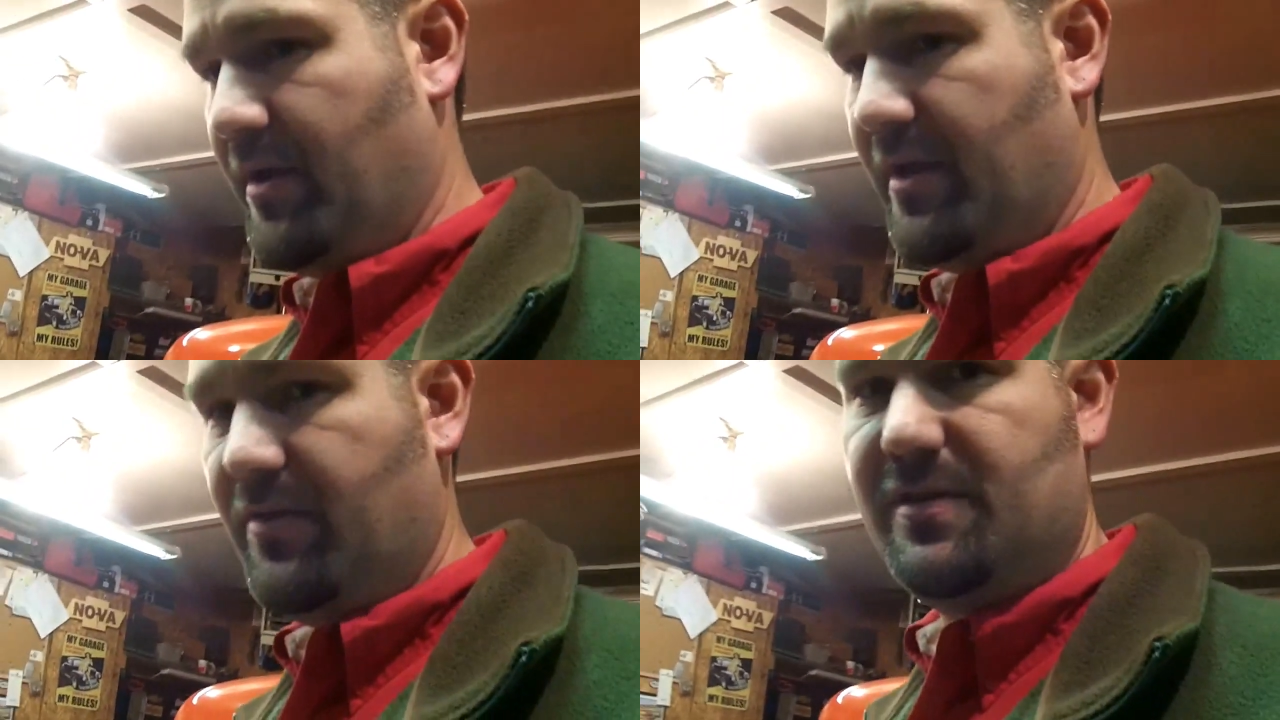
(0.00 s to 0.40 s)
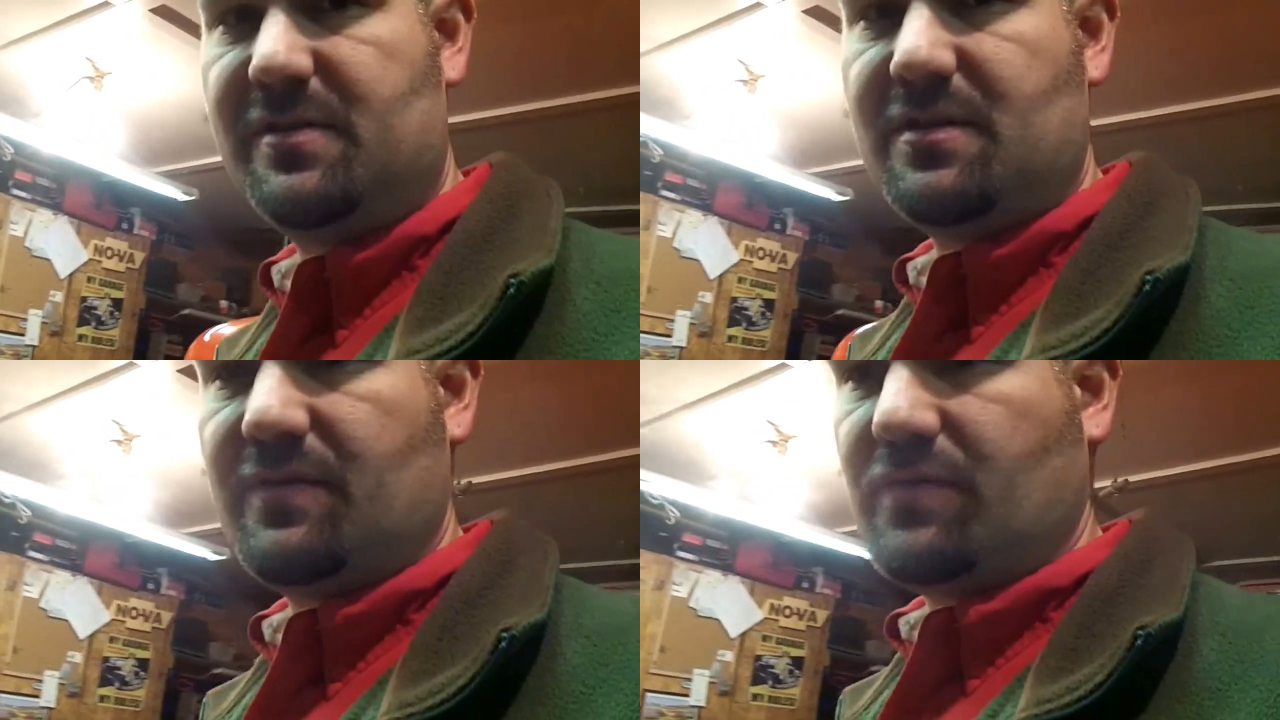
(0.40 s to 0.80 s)
to get this
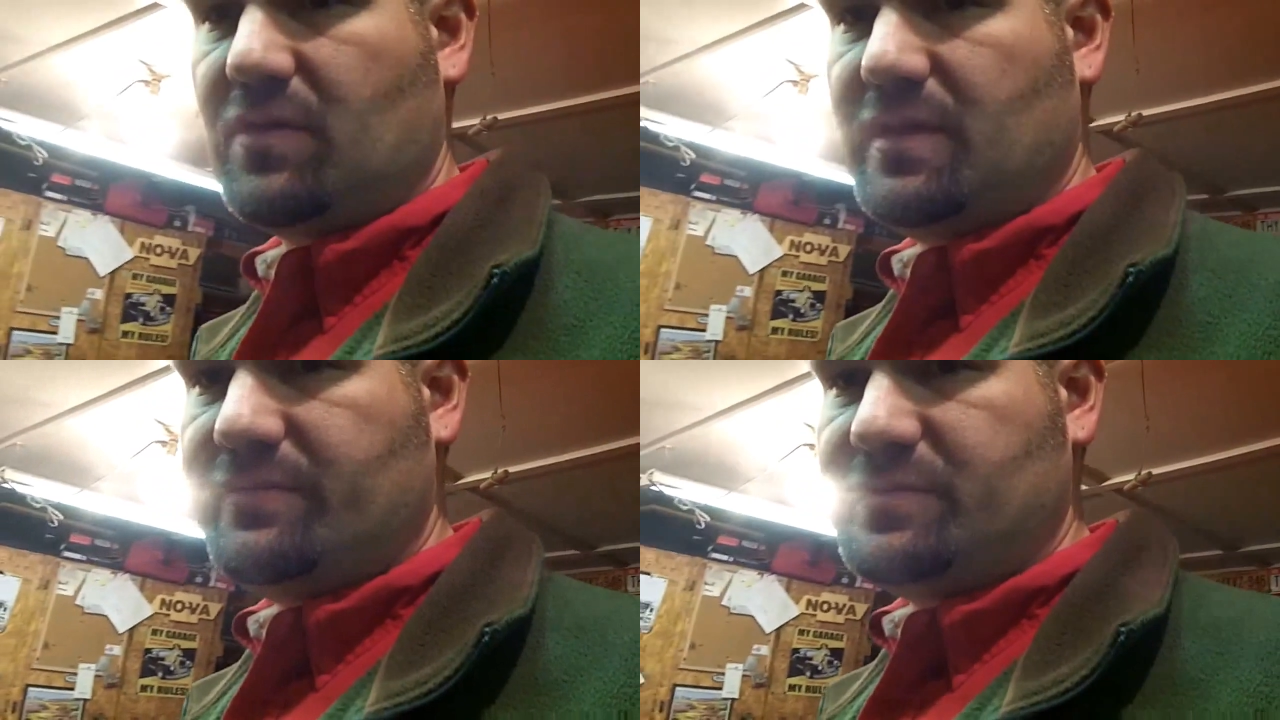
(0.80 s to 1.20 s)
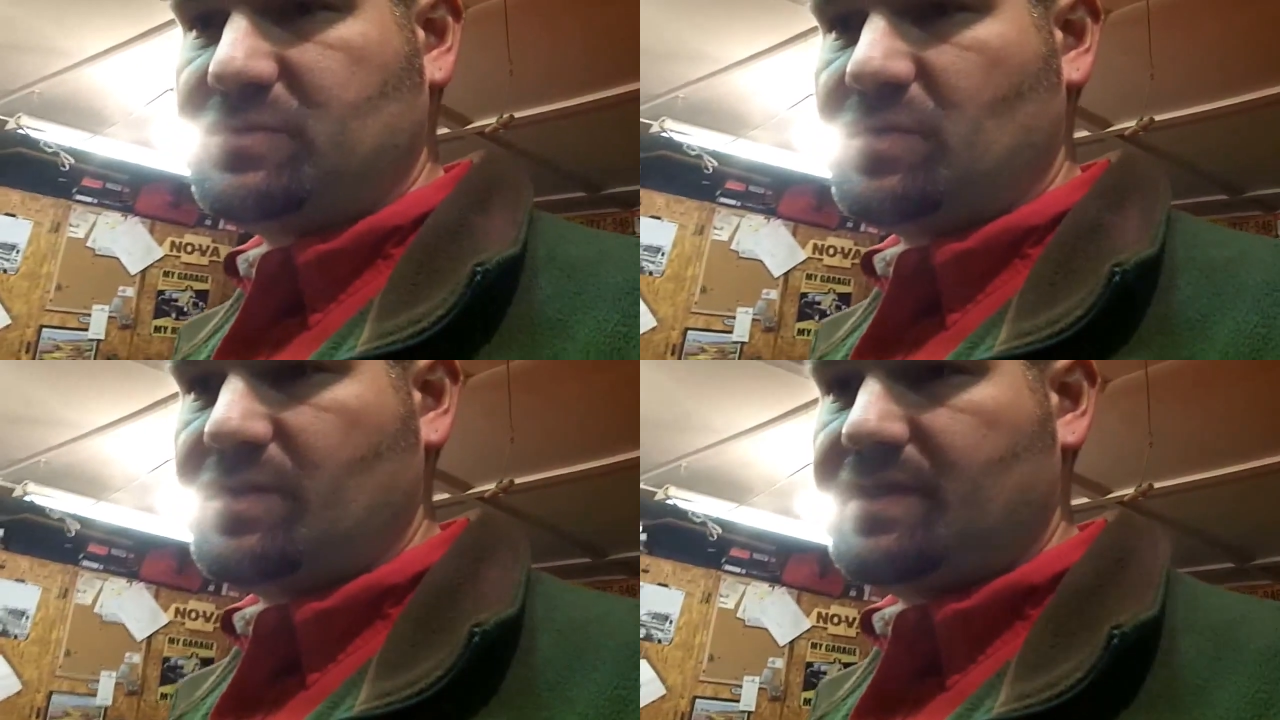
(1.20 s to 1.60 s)
stuff all
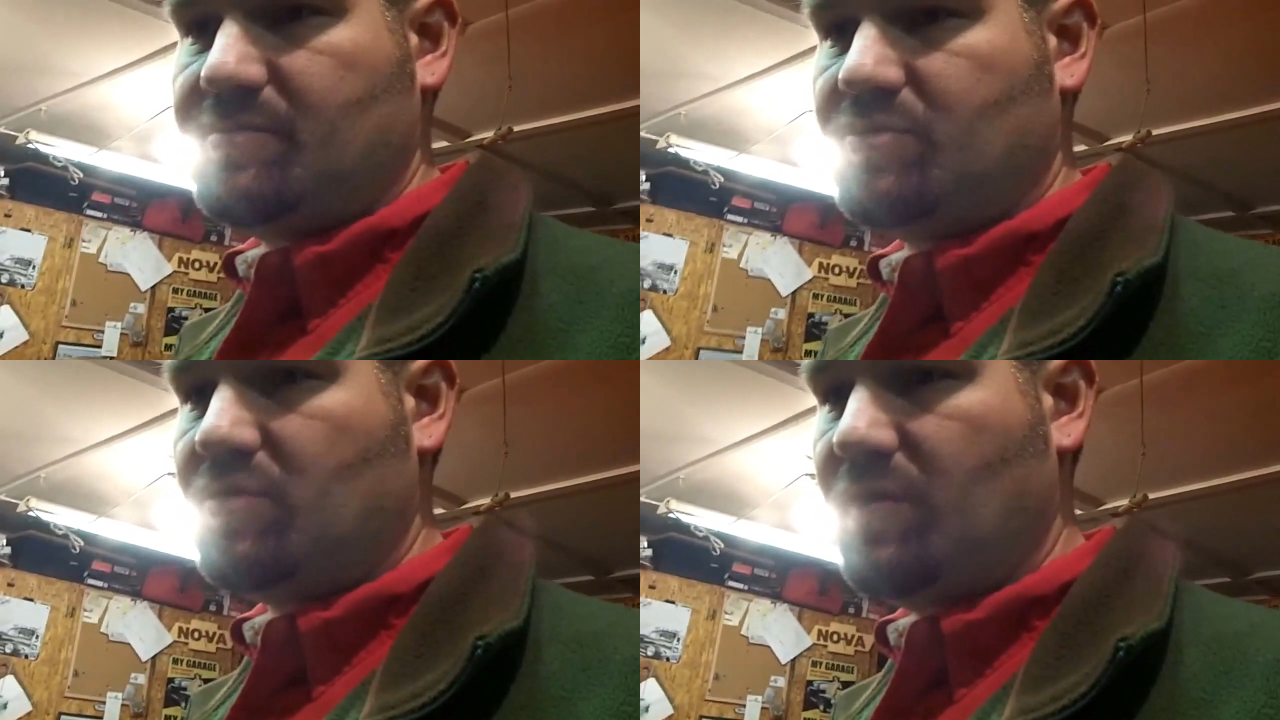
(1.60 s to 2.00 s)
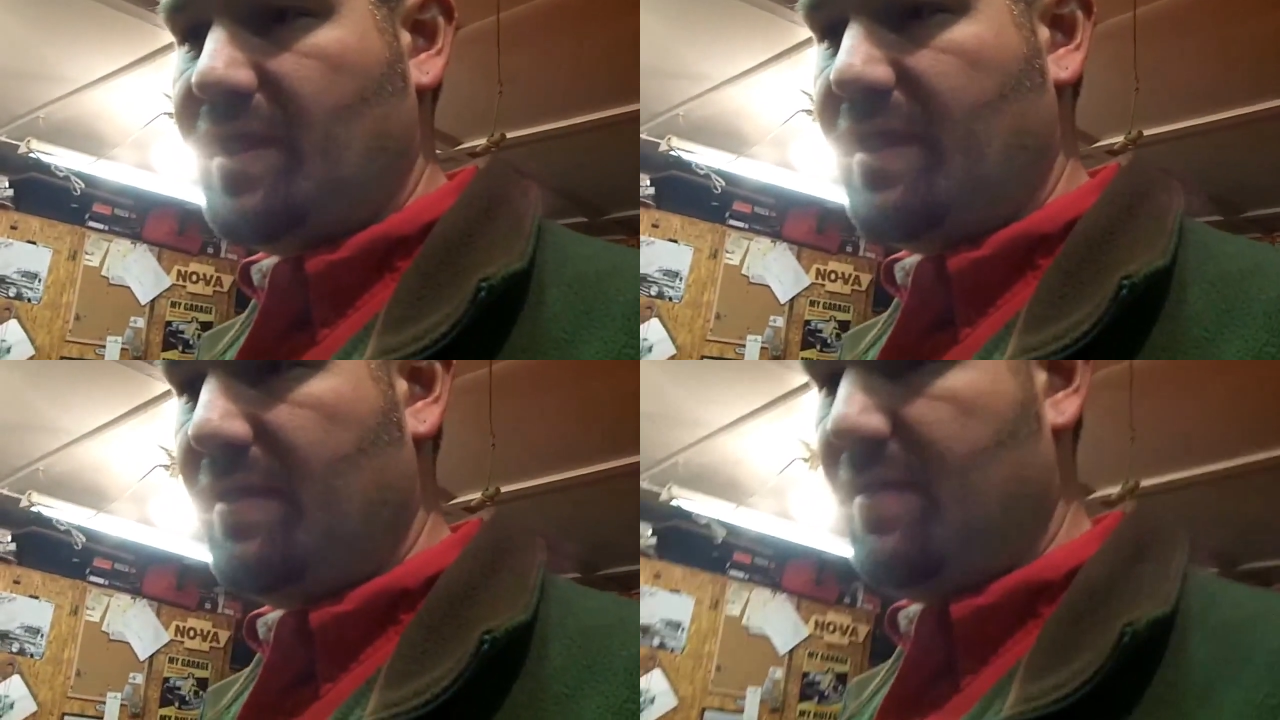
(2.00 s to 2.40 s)
inventoried and put
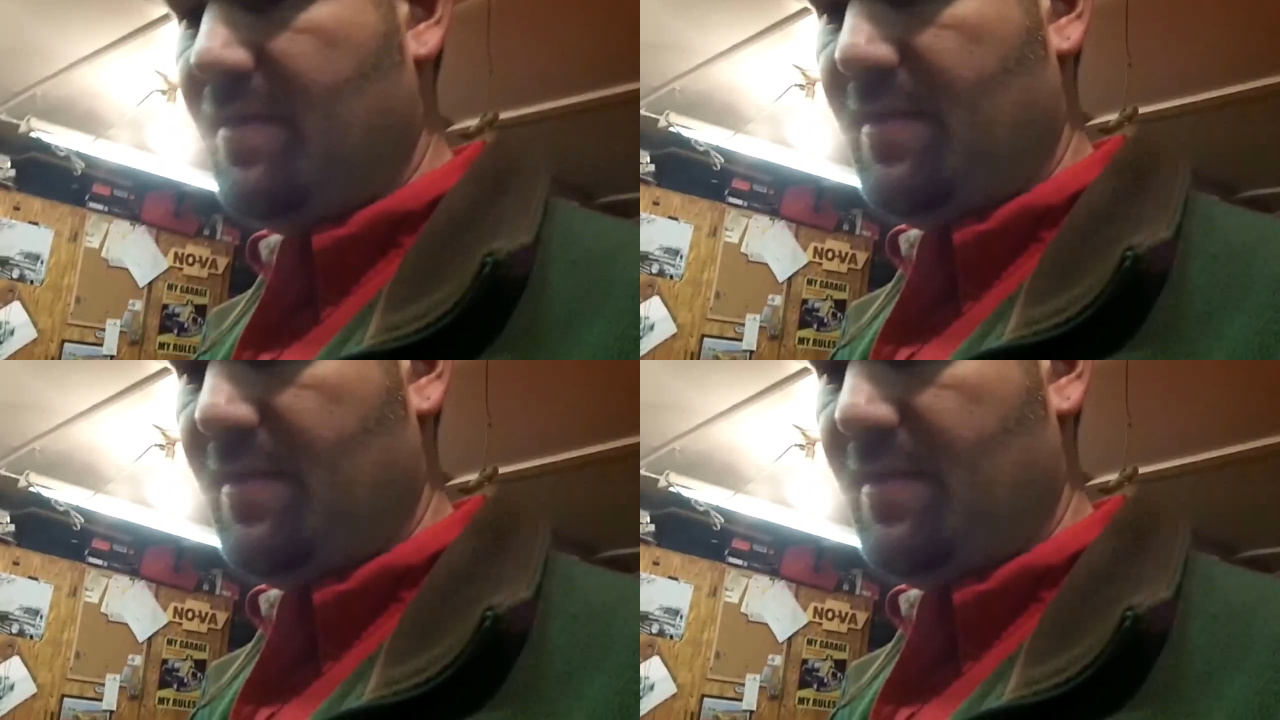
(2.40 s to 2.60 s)
away.